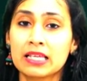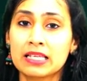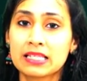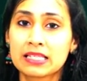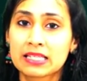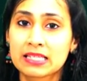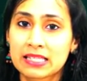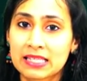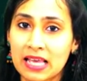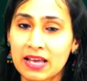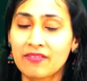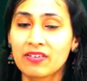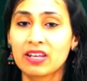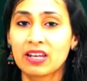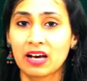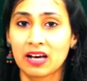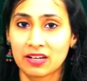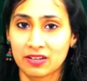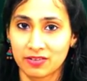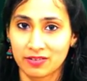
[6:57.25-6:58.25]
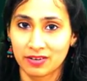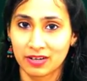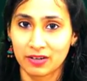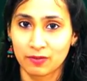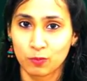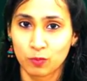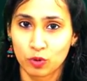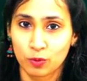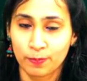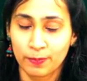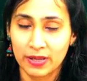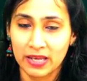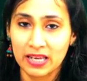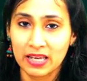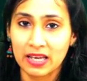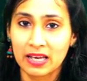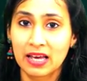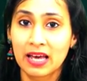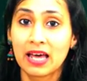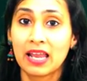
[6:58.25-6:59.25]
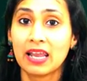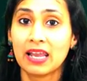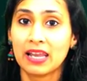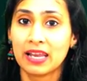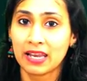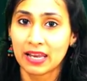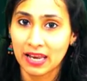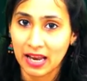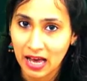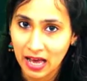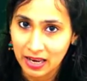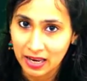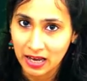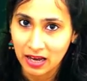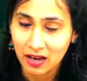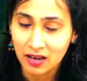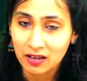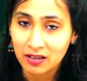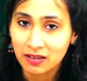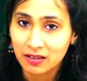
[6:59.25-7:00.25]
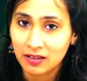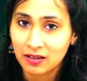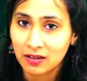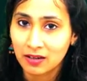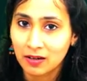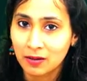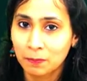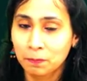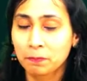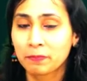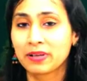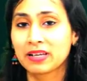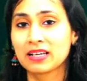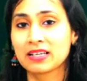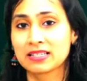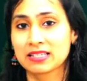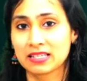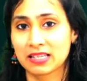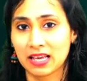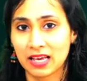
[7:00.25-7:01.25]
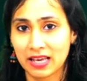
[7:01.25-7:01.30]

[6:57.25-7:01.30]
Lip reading: 700 would be nana plus